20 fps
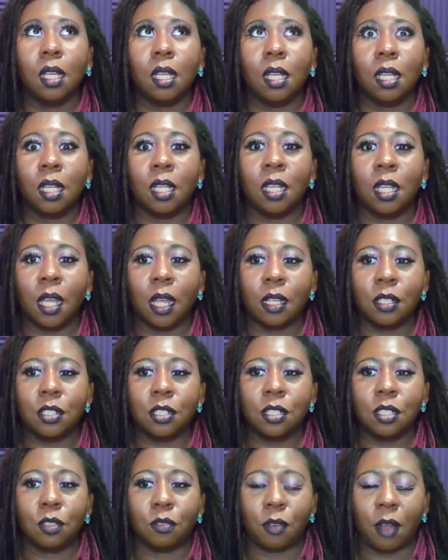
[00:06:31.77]
he
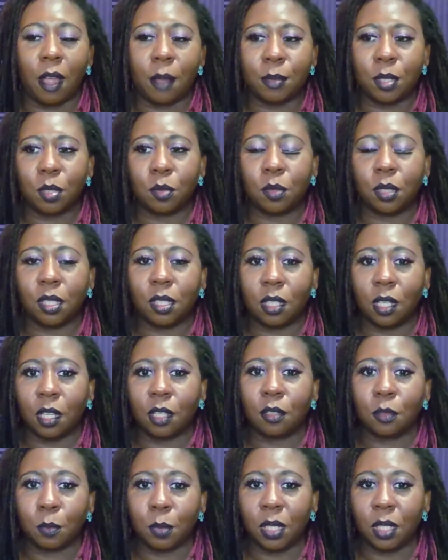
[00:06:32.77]
actually raps with
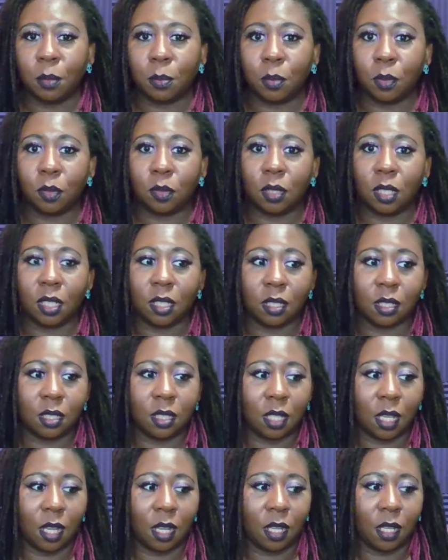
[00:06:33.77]
other people and
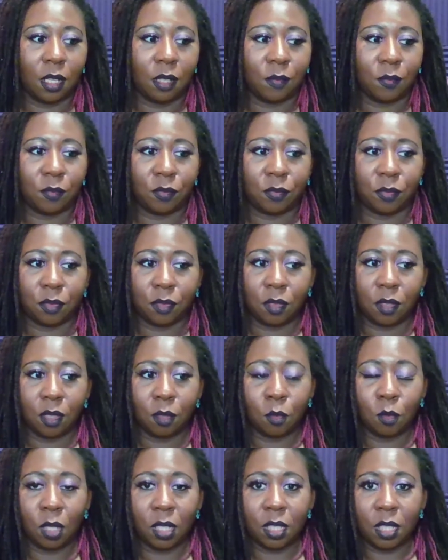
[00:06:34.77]
say
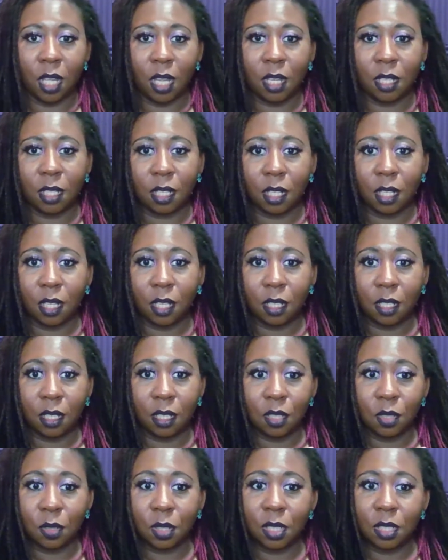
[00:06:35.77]
what they did
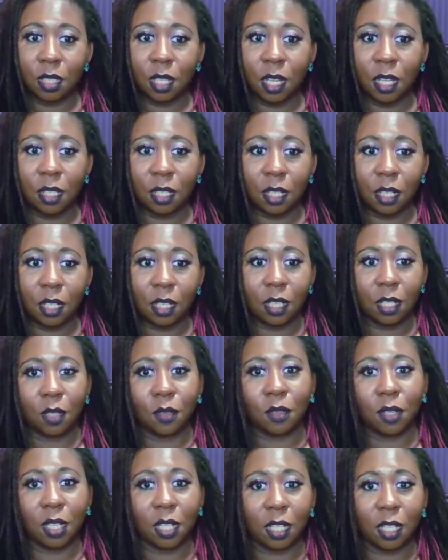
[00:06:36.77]
is what they did and
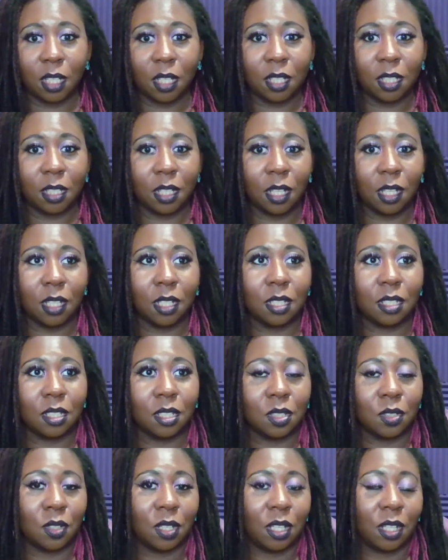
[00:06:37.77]
what he does is
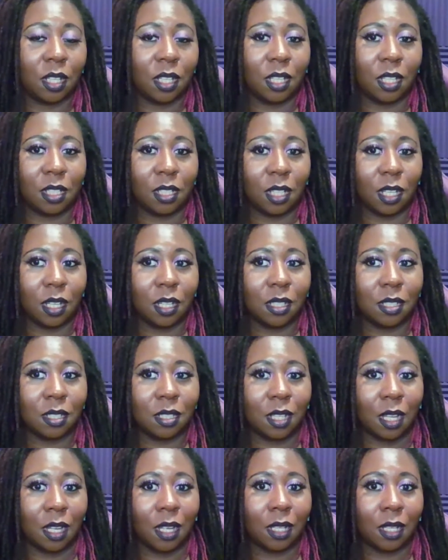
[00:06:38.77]
what he does.
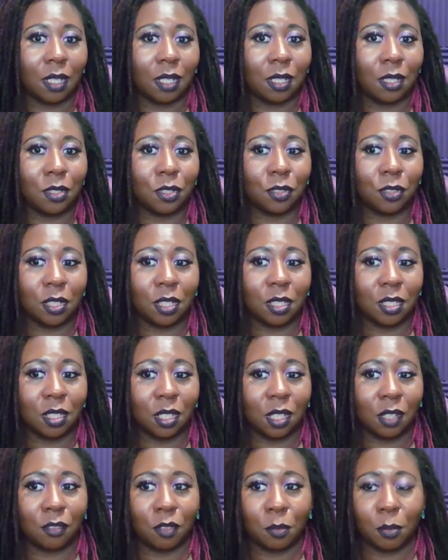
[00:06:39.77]
Like, he treats
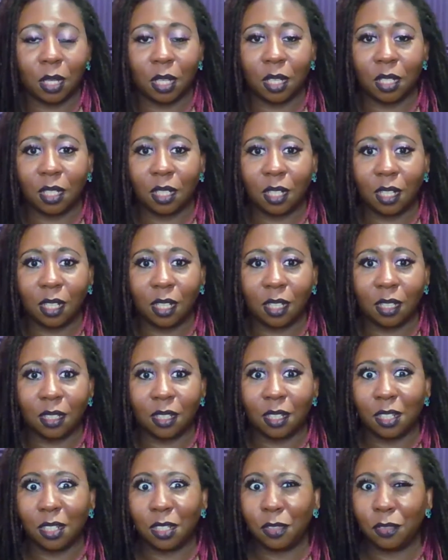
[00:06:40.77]
everybody like an
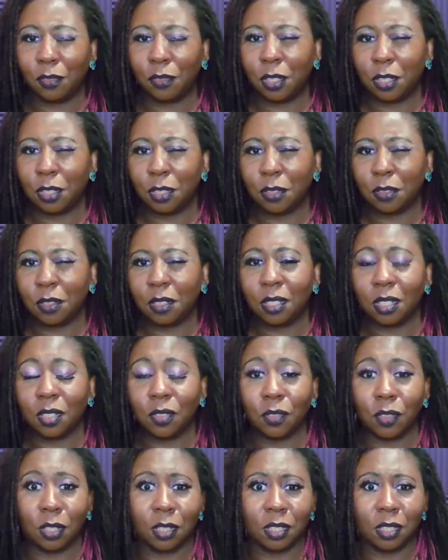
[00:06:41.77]
individual, as
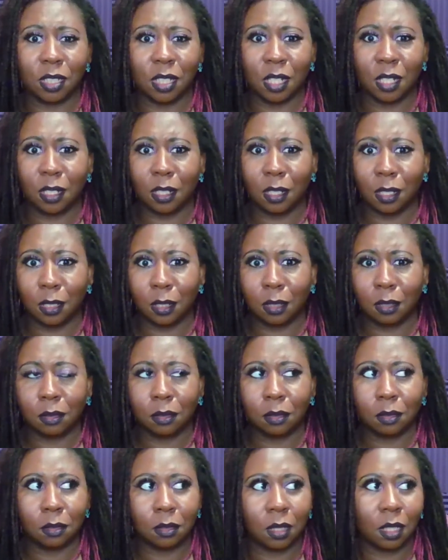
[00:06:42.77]
far as I know.
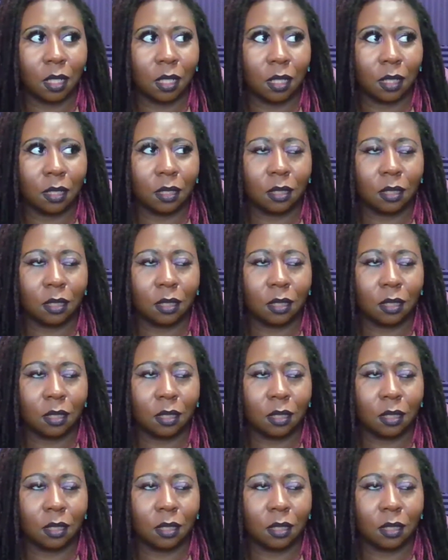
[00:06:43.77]
Like,